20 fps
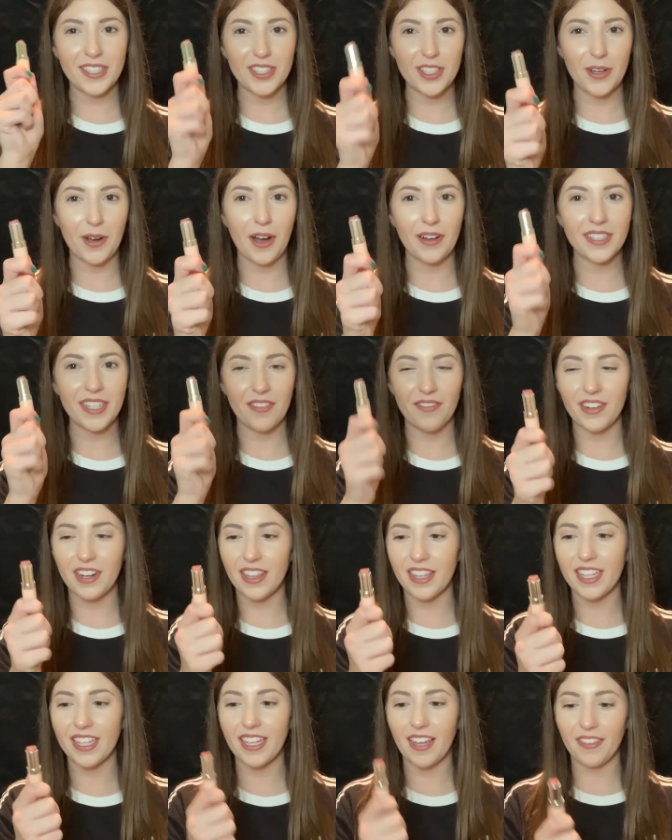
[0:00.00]
so I'll
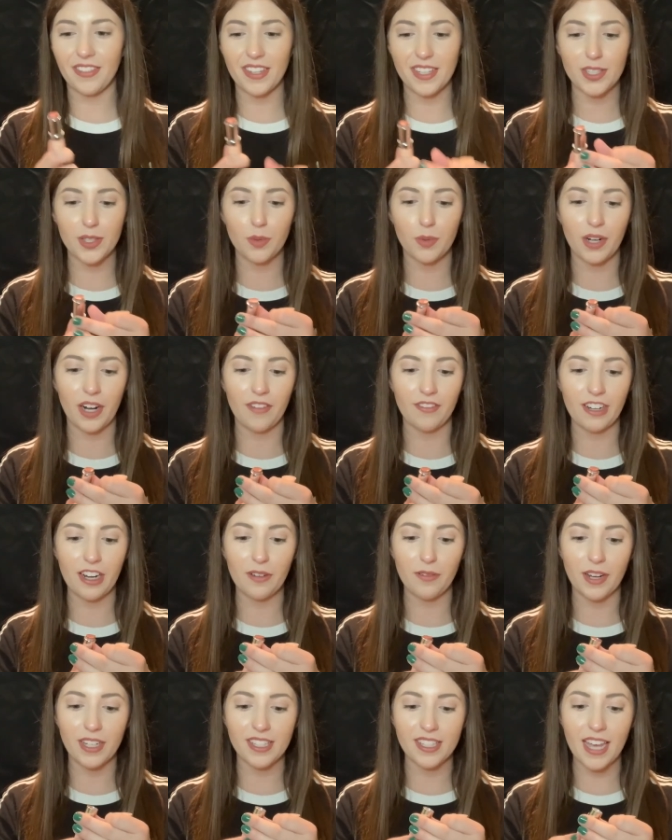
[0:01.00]
definitely get this whenever
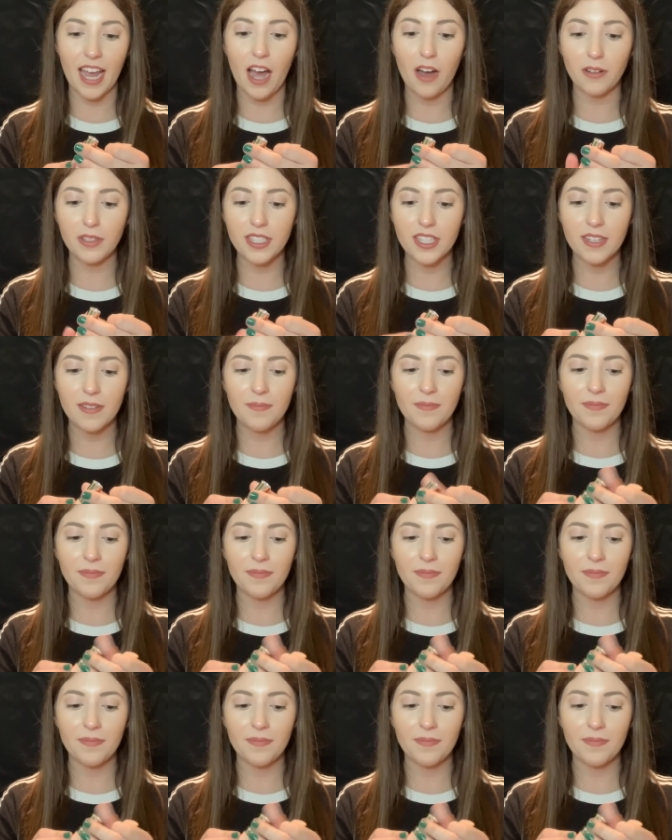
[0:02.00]
it runs out.